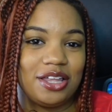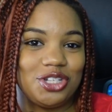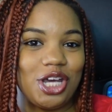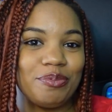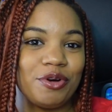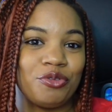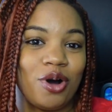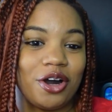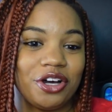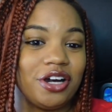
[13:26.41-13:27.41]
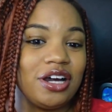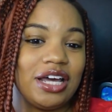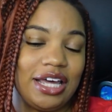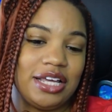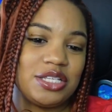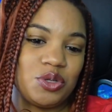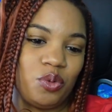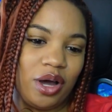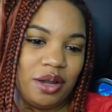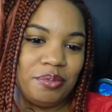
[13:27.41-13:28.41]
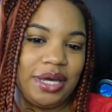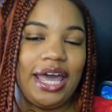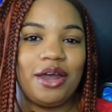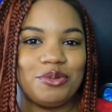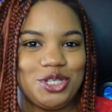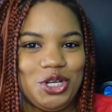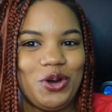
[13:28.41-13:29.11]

Shape of Water is what M'gann was